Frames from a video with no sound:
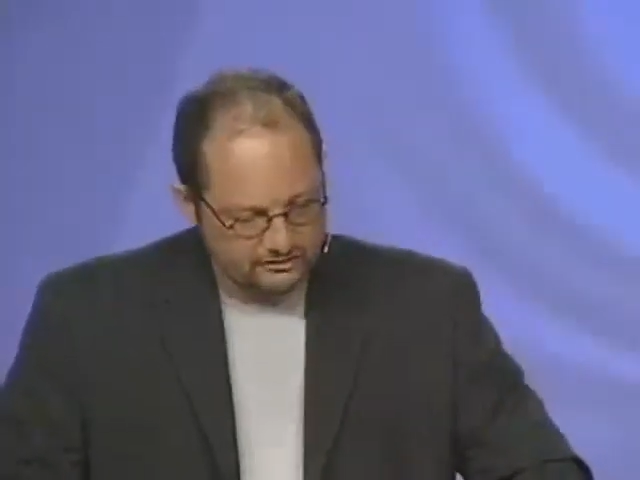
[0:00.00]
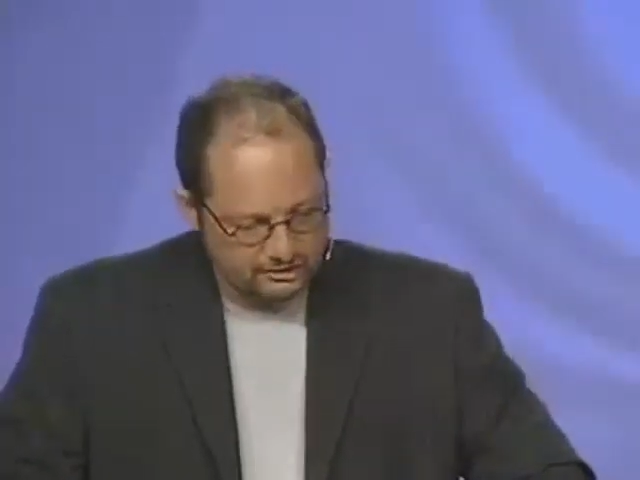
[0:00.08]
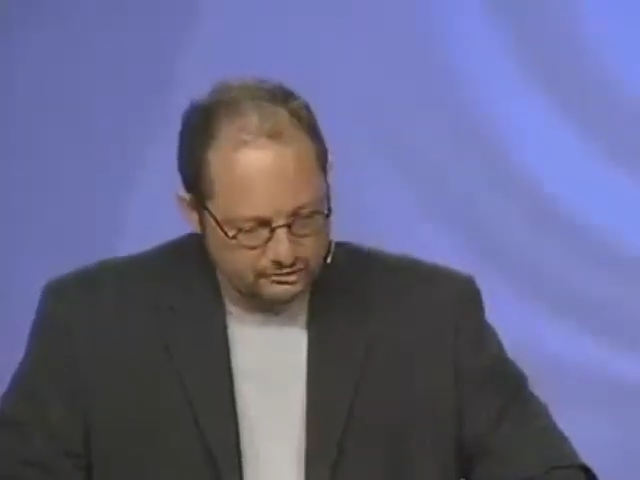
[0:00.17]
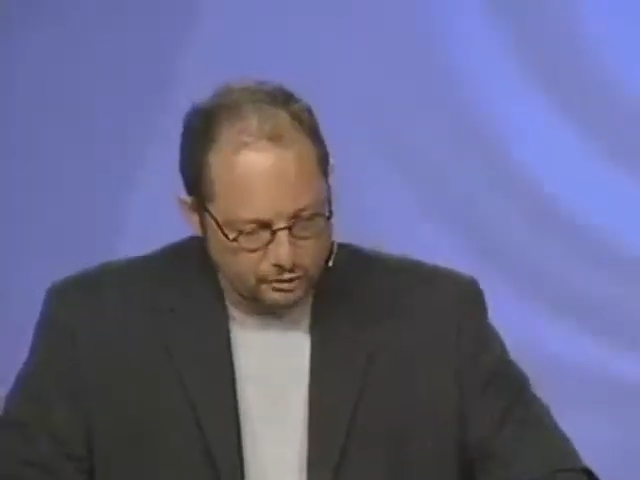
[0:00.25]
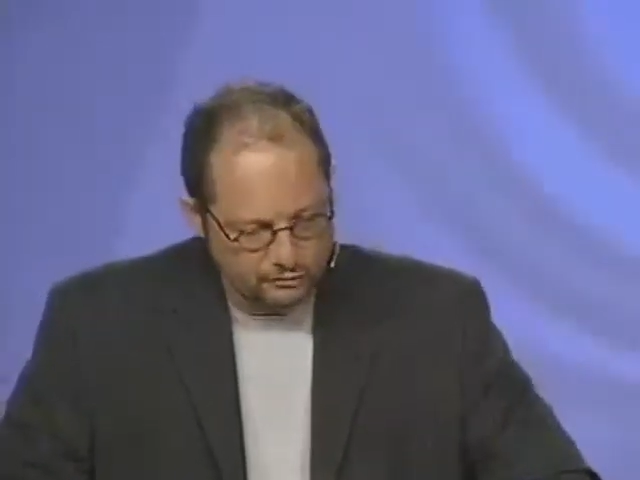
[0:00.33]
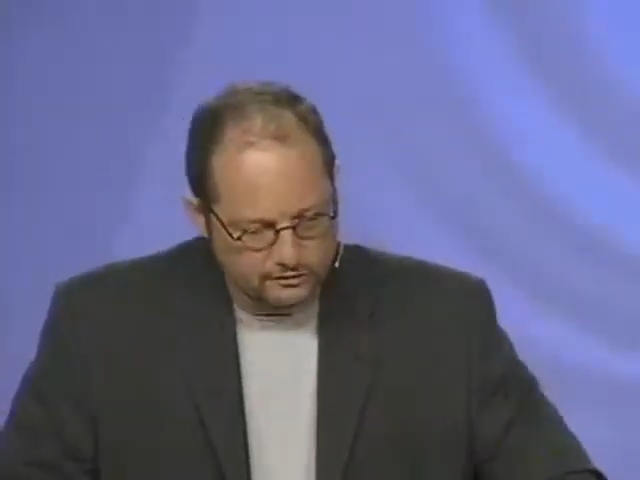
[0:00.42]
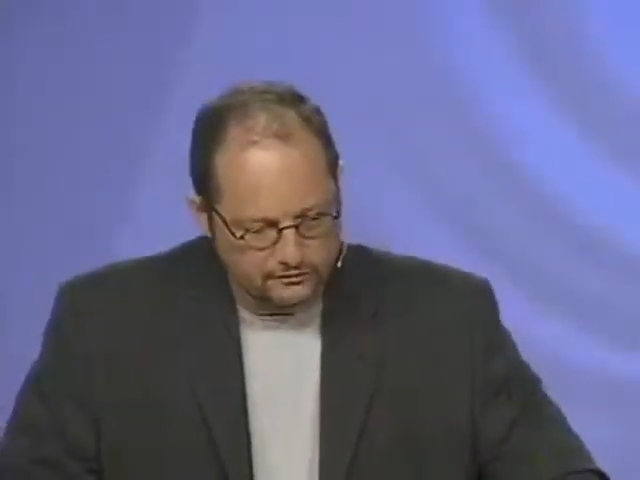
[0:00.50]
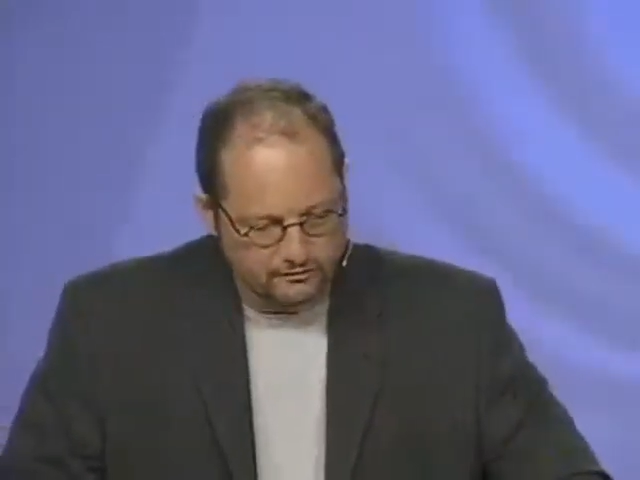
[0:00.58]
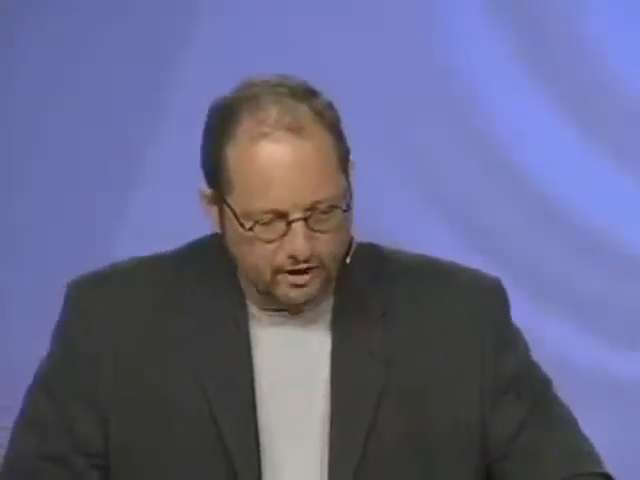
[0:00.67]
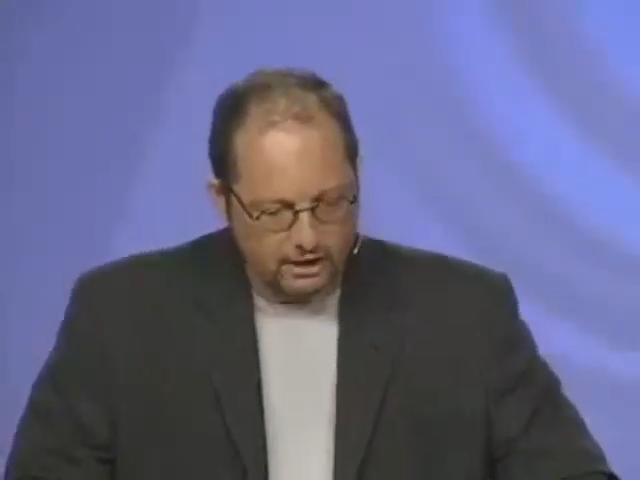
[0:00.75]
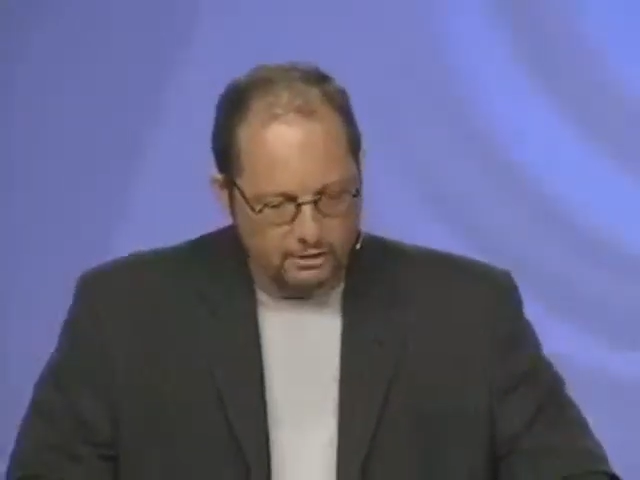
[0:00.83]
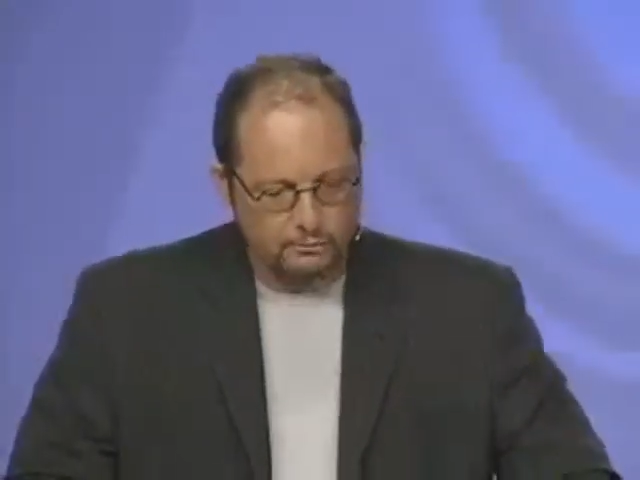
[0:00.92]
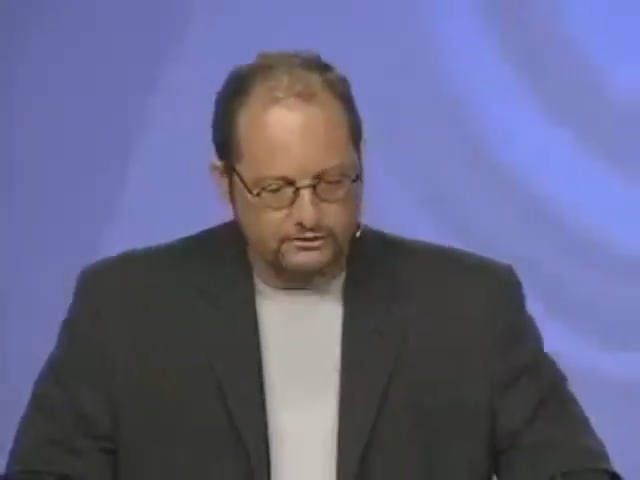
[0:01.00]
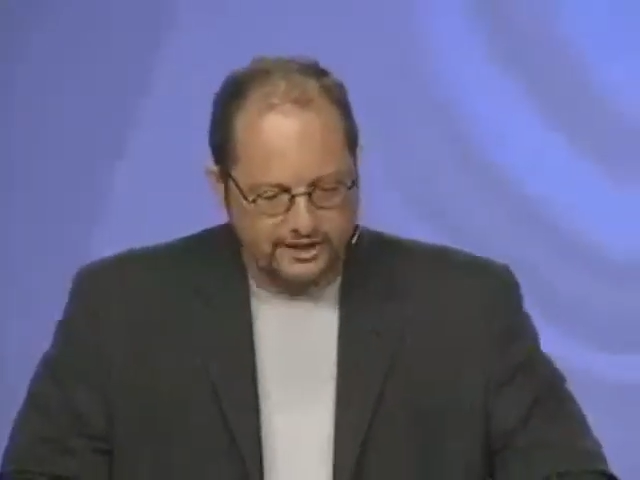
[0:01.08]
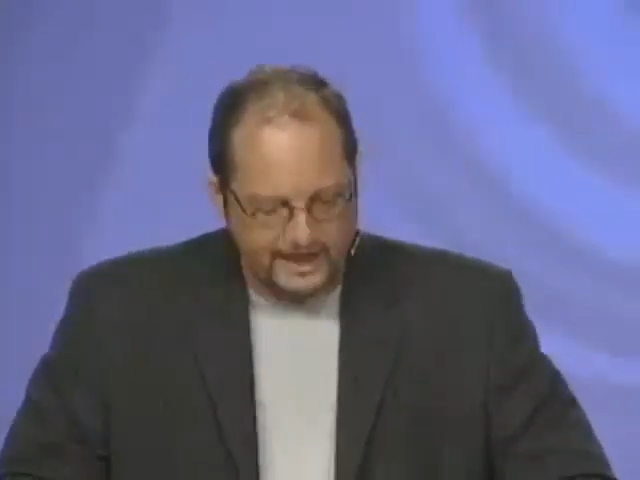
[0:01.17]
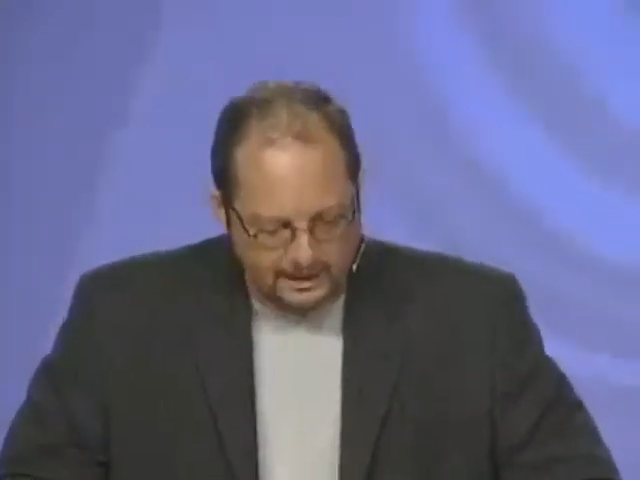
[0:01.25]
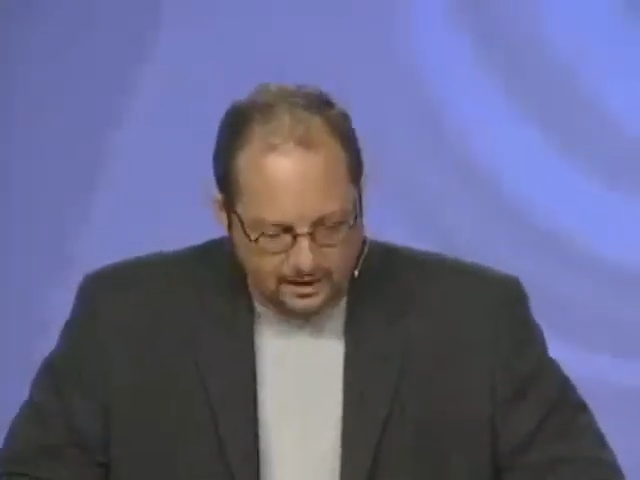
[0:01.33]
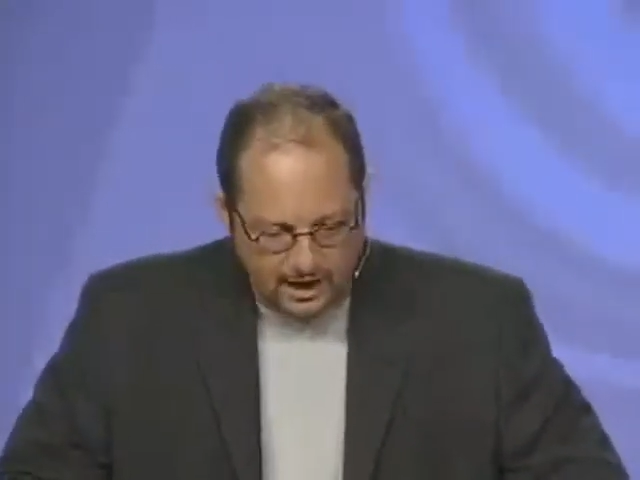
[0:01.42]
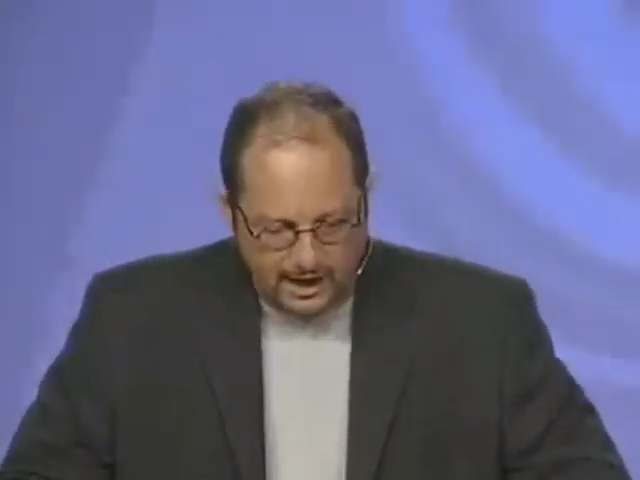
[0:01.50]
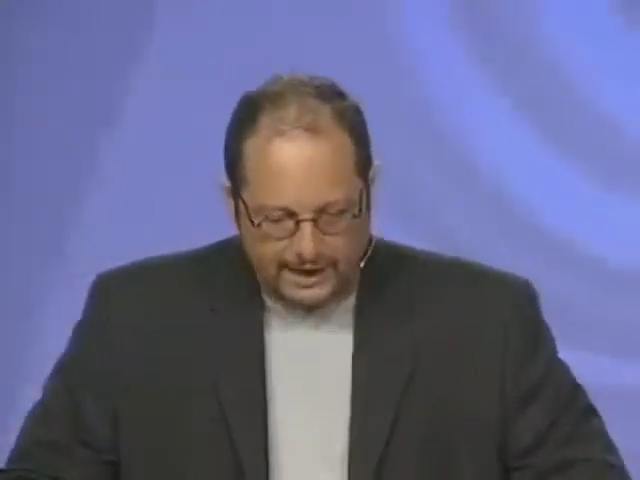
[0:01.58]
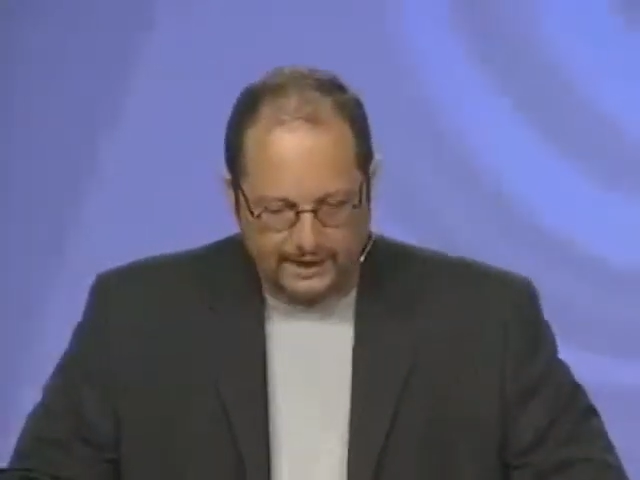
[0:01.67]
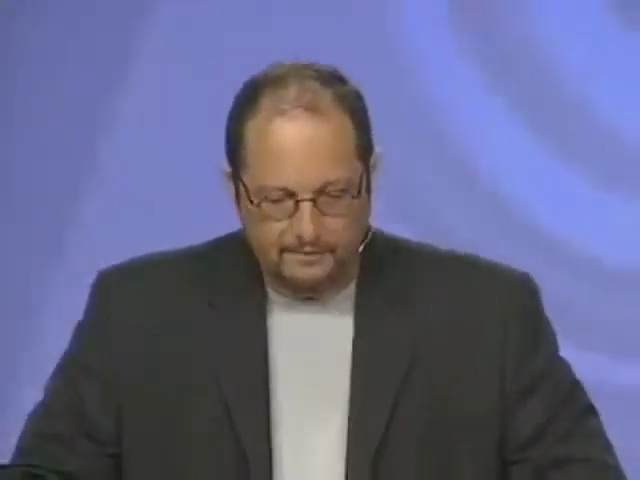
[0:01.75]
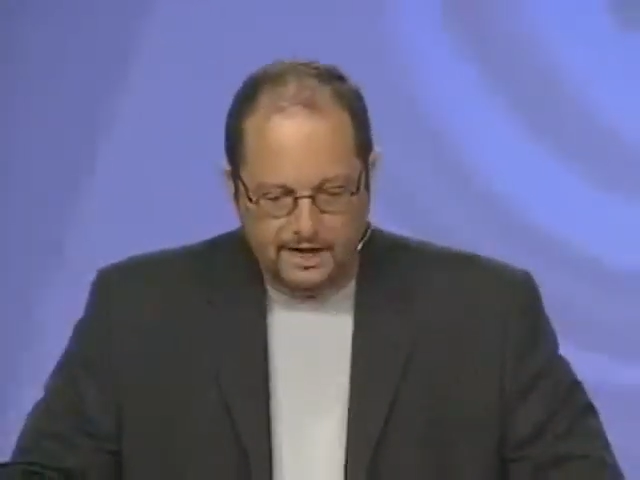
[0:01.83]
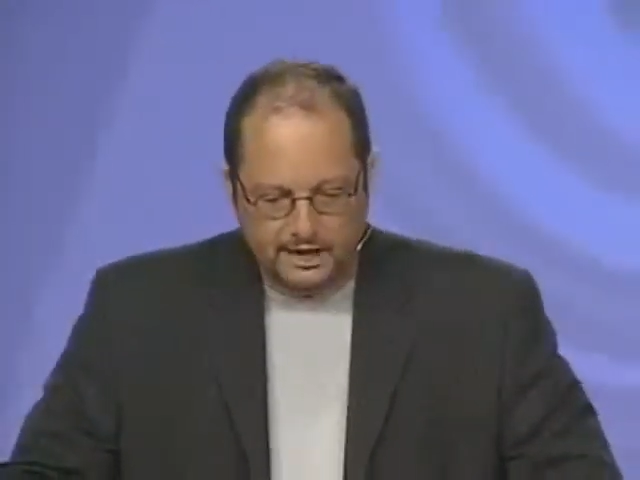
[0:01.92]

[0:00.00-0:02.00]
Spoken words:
that Joseph's father was Heli.